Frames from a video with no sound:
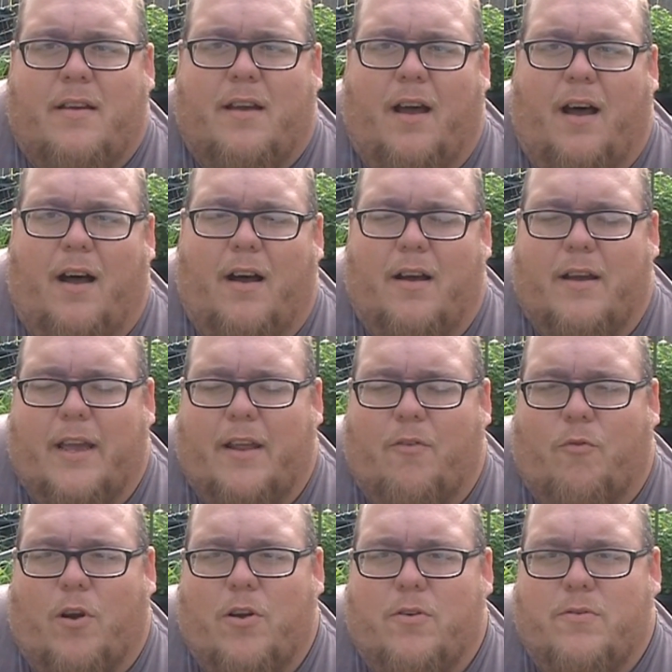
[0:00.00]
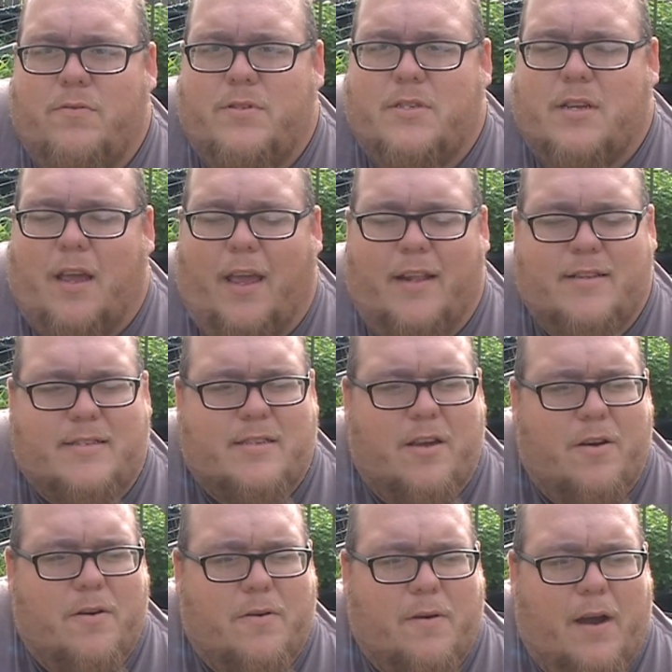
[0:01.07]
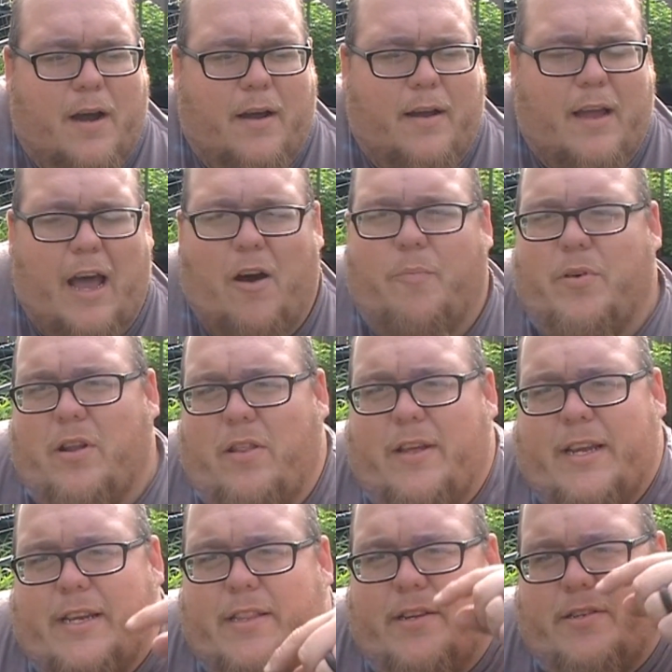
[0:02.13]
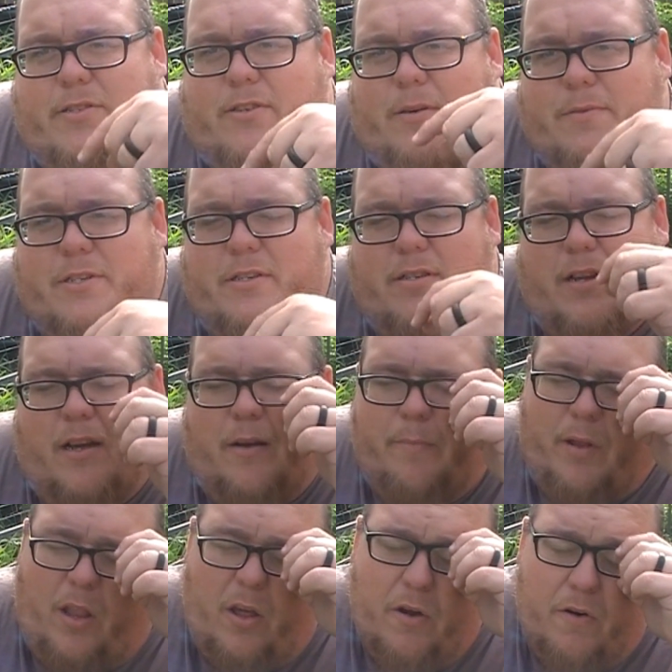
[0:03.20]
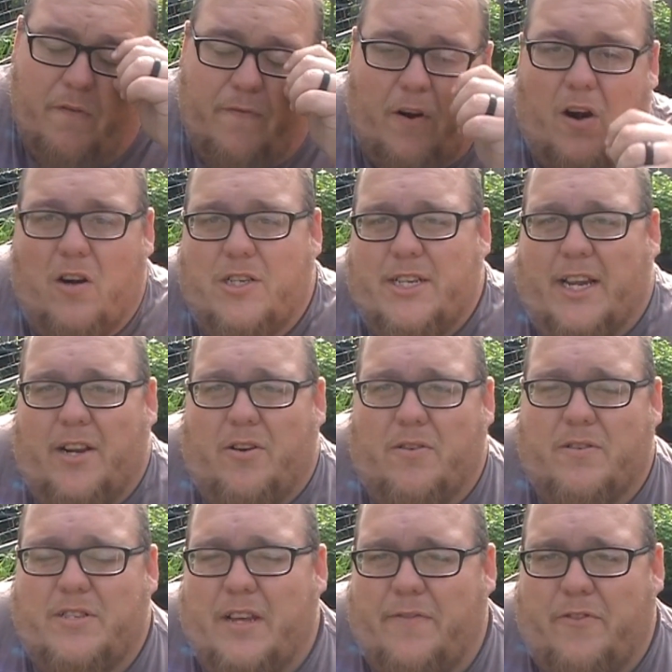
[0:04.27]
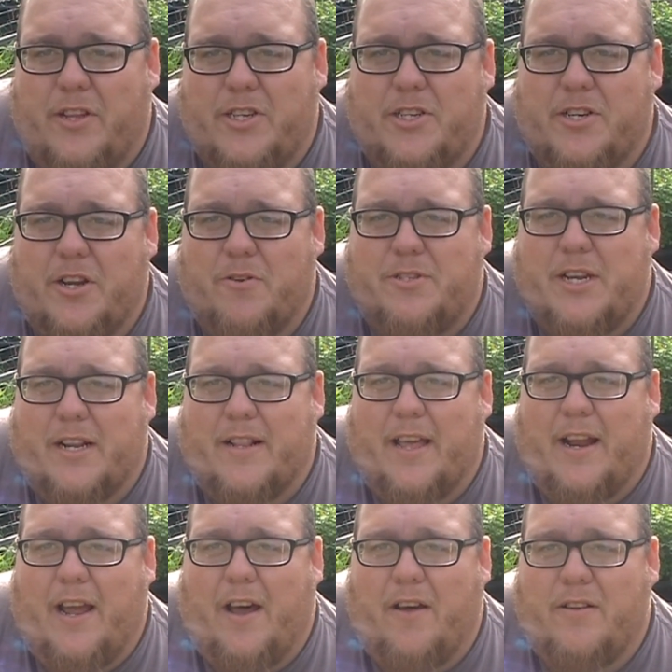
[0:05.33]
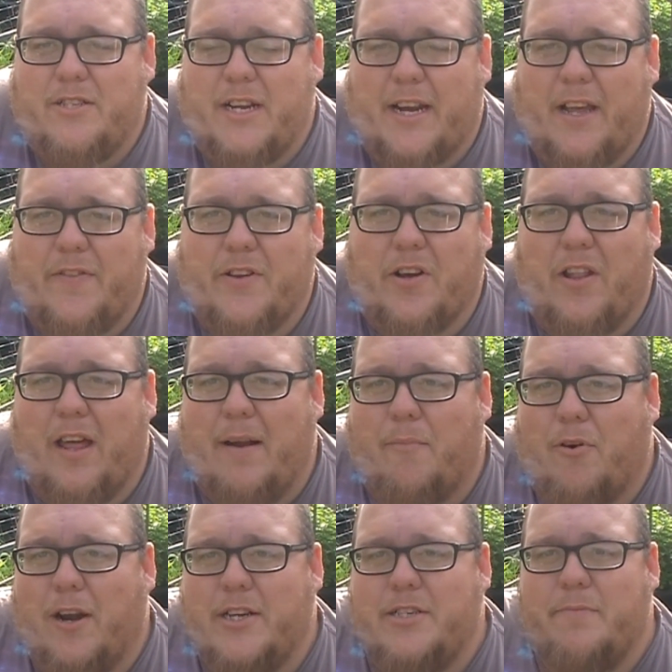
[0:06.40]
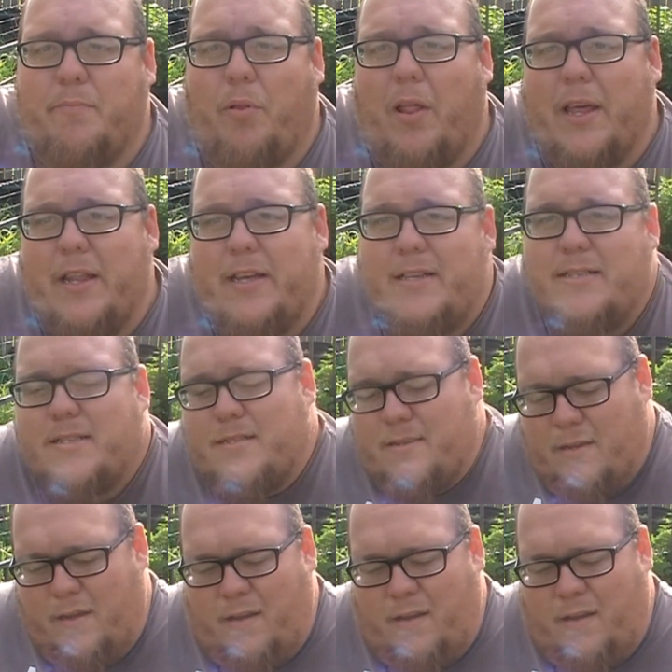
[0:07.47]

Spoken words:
and Rose, and so I'll put a link in the description below for her channel. Definitely should go check that out. Check out the collaboration playlist